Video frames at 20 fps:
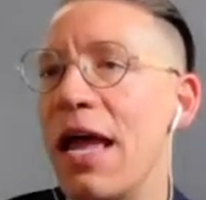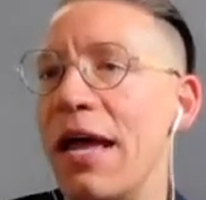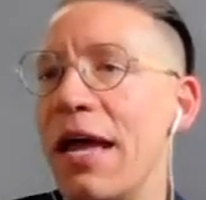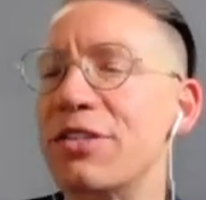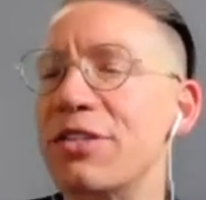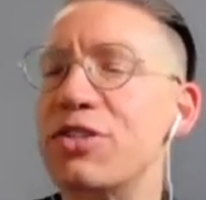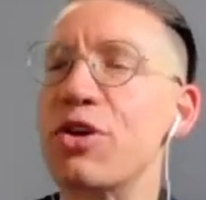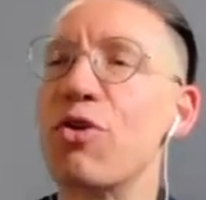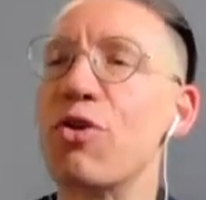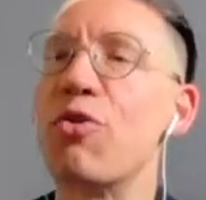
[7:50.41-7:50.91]

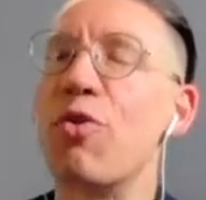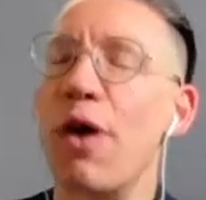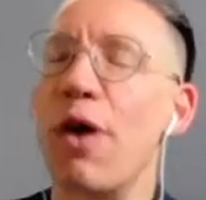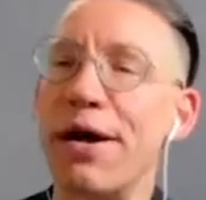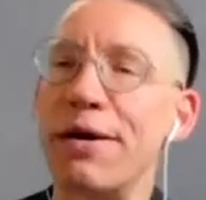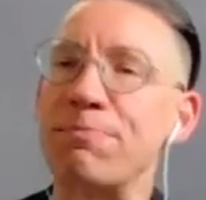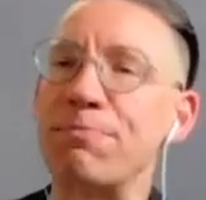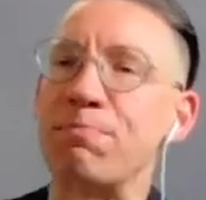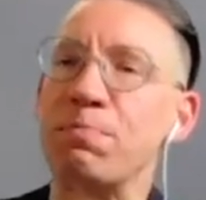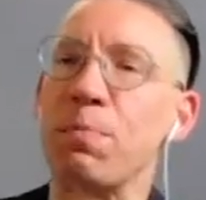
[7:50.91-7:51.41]
And so
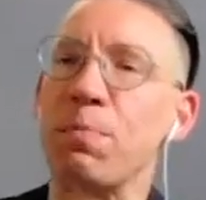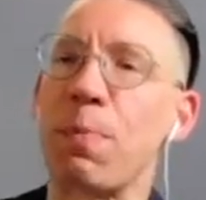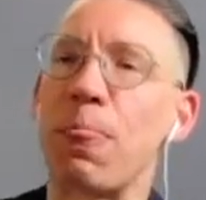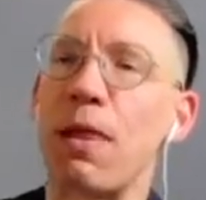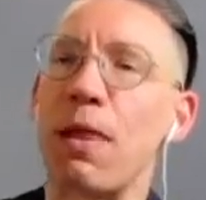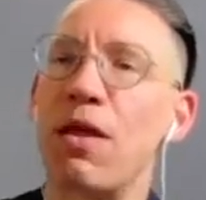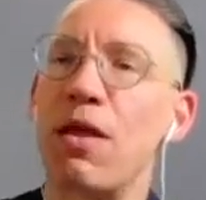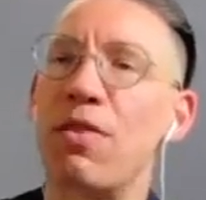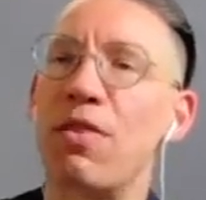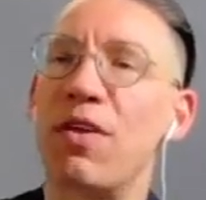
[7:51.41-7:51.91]
um,
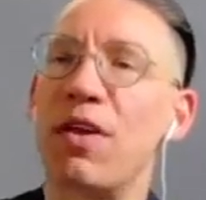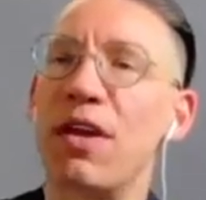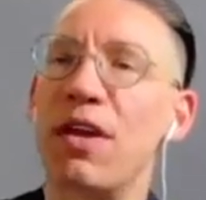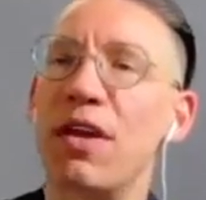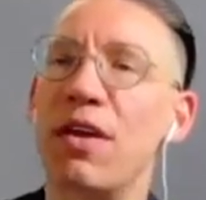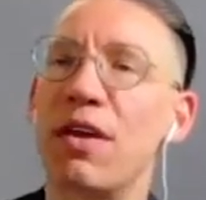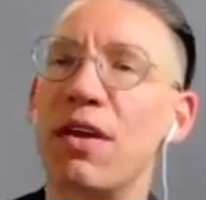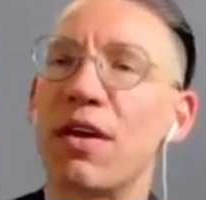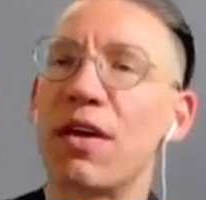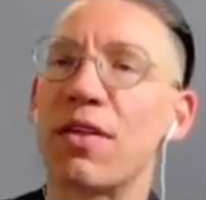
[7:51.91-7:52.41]

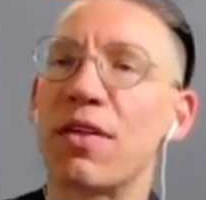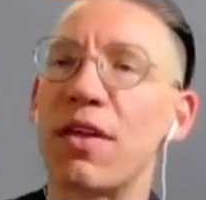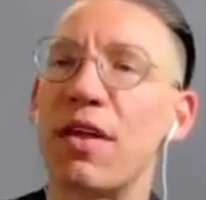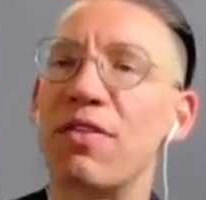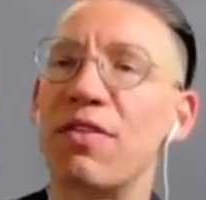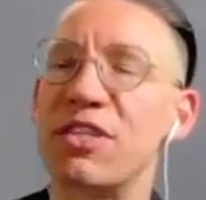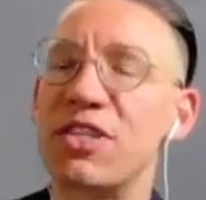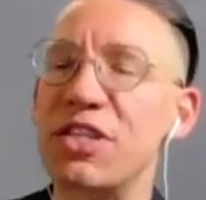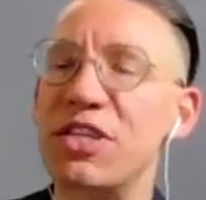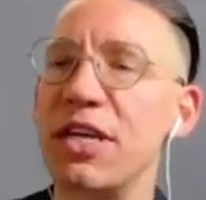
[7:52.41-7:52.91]
the
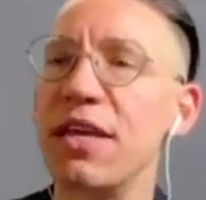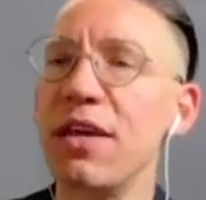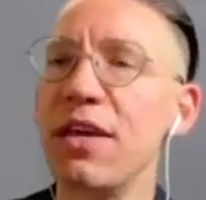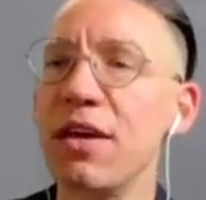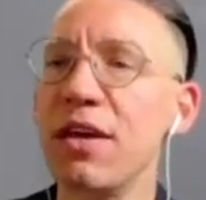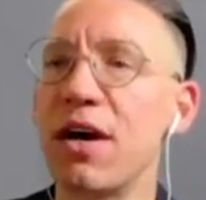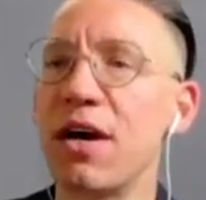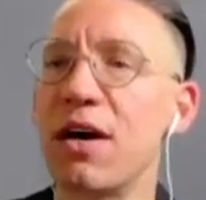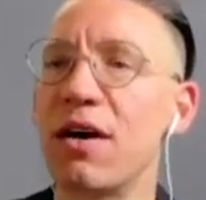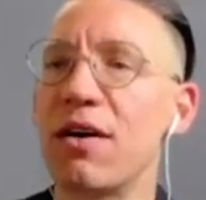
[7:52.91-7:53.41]
the
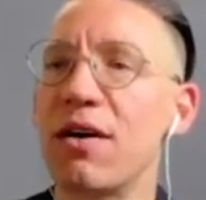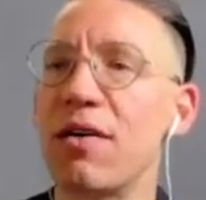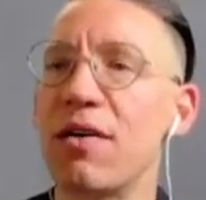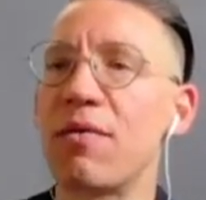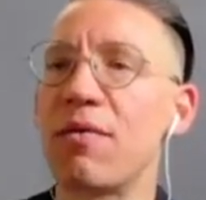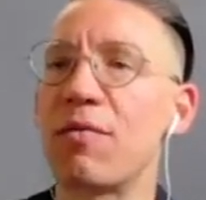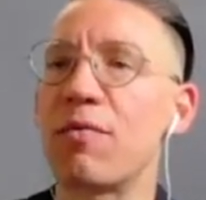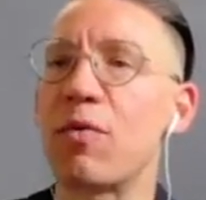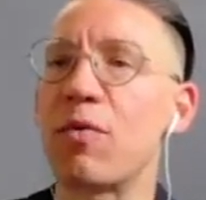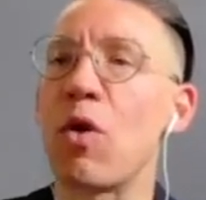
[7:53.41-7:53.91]
city uh,
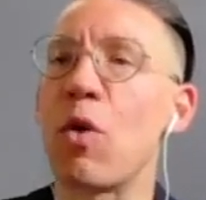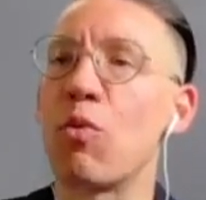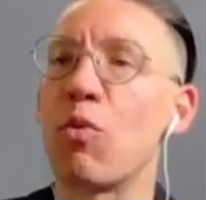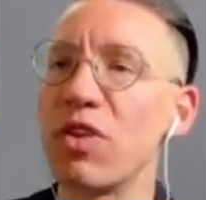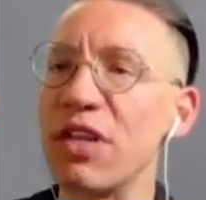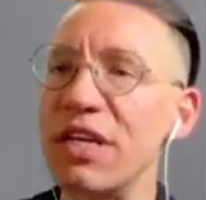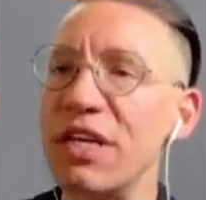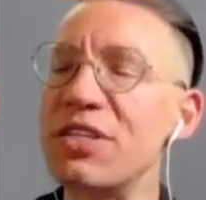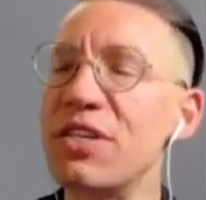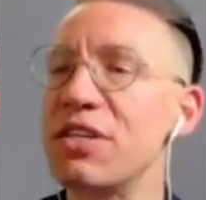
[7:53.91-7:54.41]

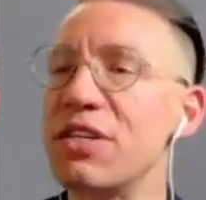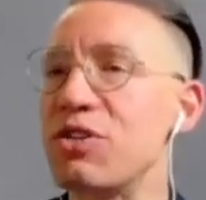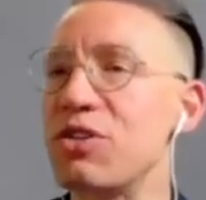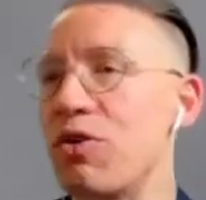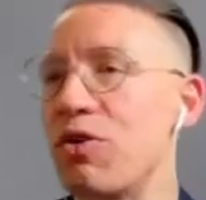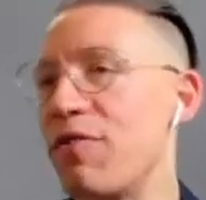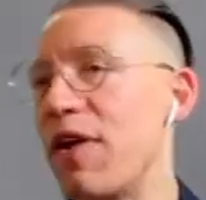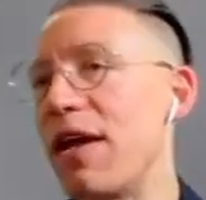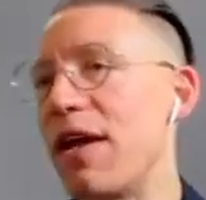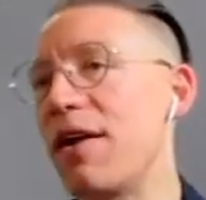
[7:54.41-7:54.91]
released this
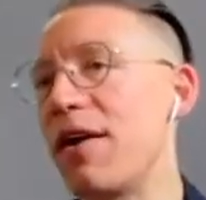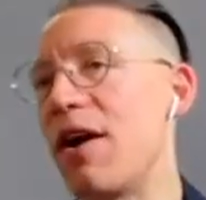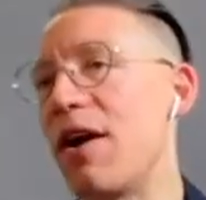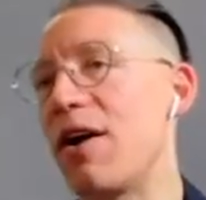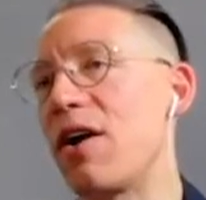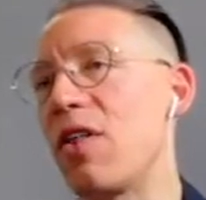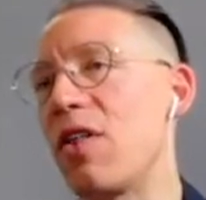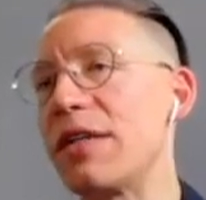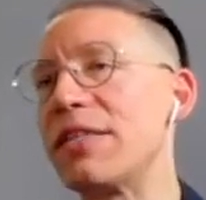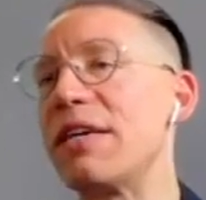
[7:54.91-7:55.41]
survey uh,
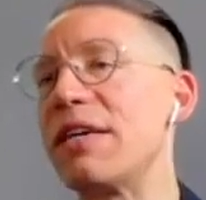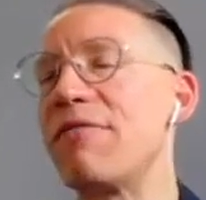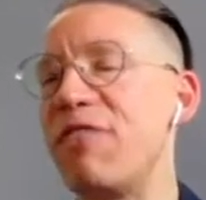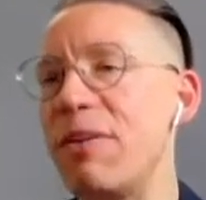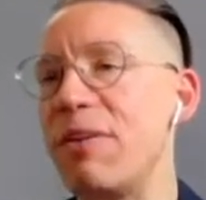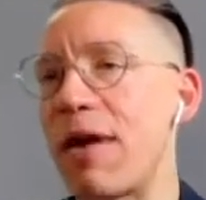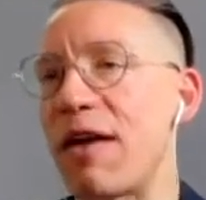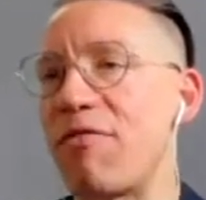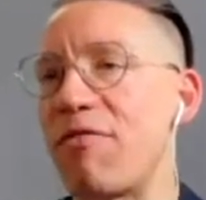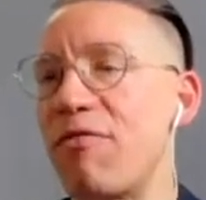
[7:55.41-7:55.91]
collecting
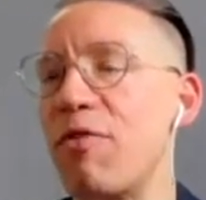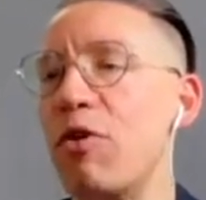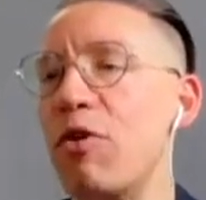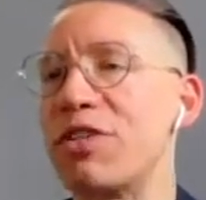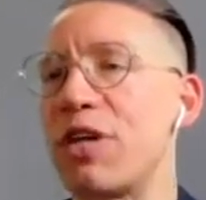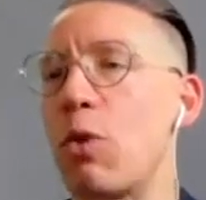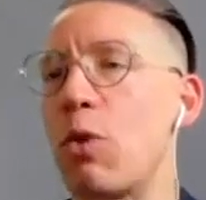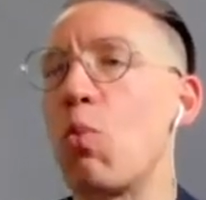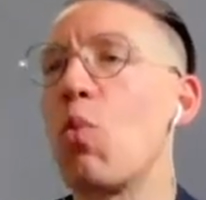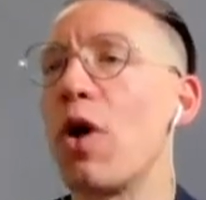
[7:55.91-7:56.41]
feedback from
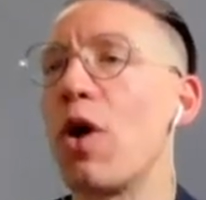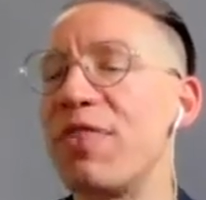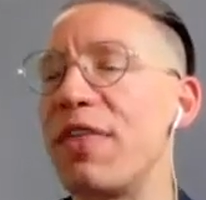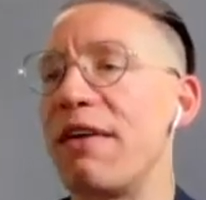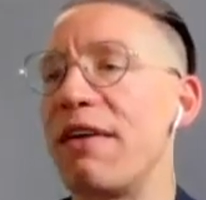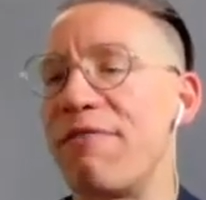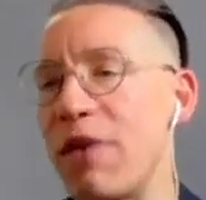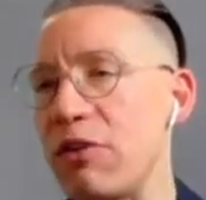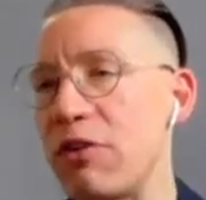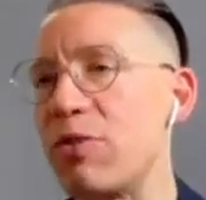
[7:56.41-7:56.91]
folks on what
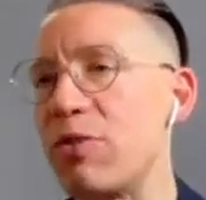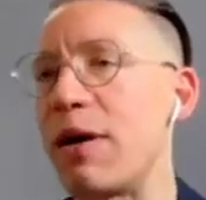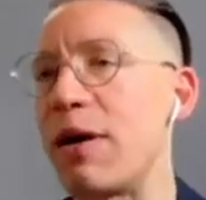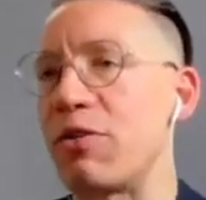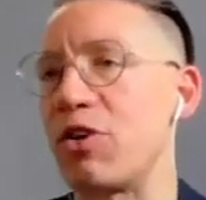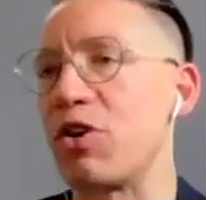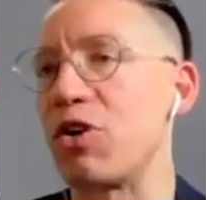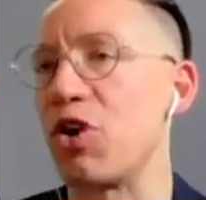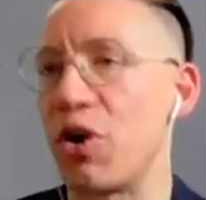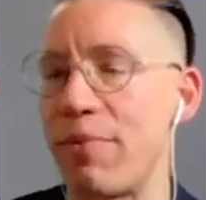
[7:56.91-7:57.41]
they felt about
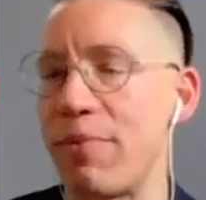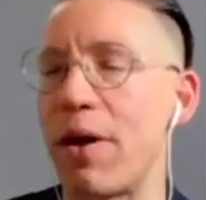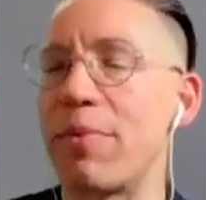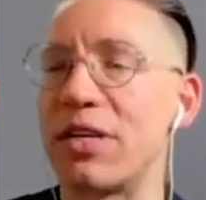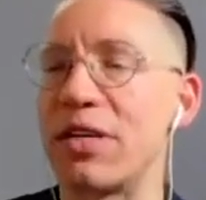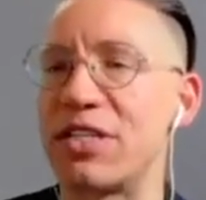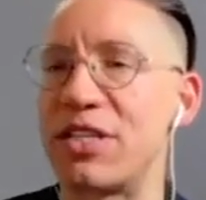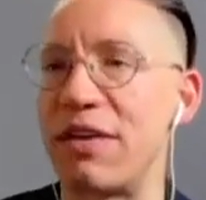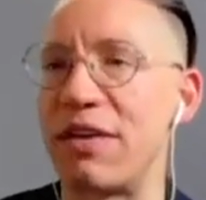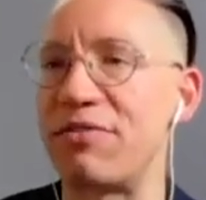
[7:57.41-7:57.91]
the current
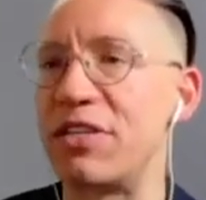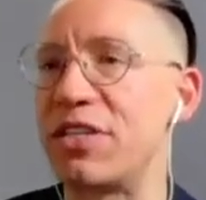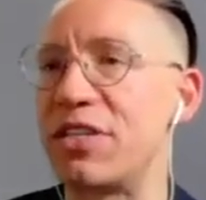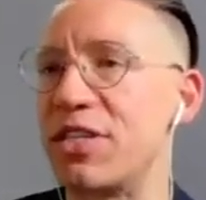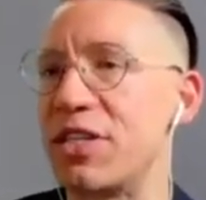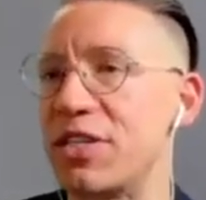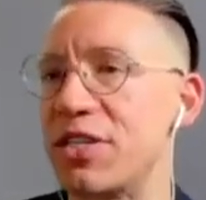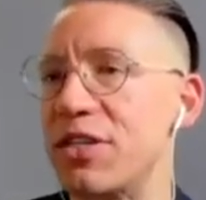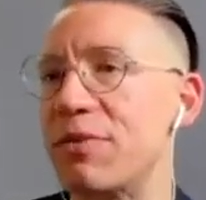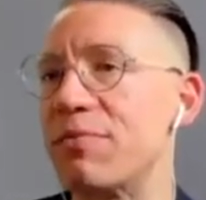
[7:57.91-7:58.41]
public safety
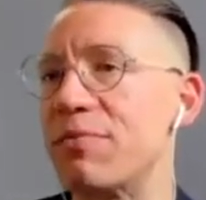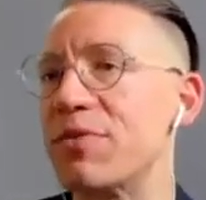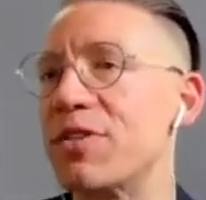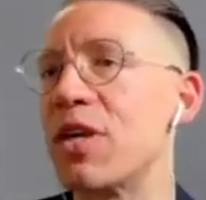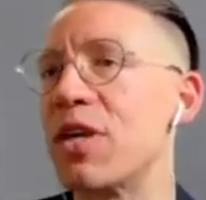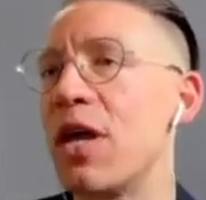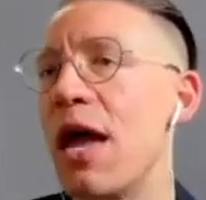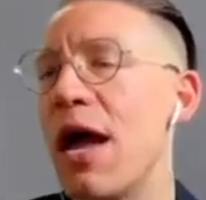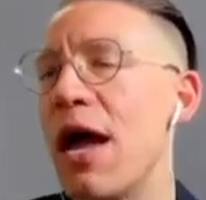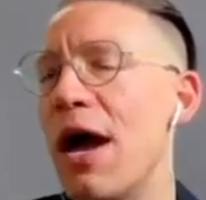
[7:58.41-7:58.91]
systems.